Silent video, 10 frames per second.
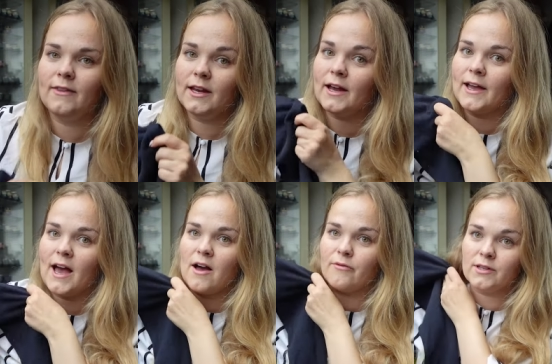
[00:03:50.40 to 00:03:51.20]
and then I
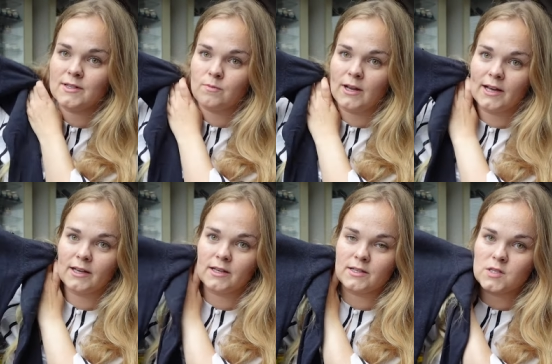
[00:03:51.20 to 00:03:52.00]
have this
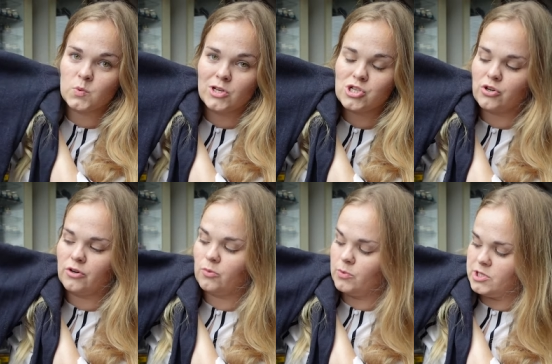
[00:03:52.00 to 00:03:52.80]
black
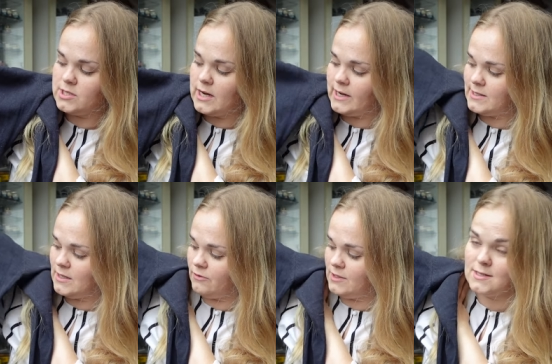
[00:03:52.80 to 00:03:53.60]
sweatshirt, which is nice
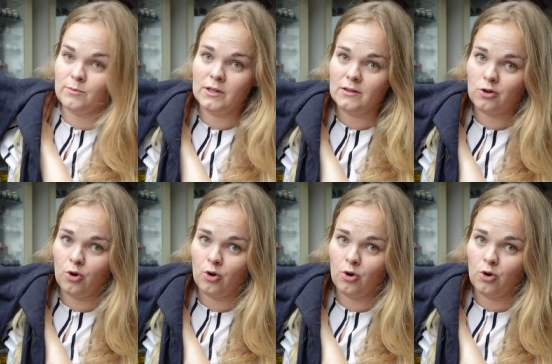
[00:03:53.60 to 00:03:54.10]
if it's a bit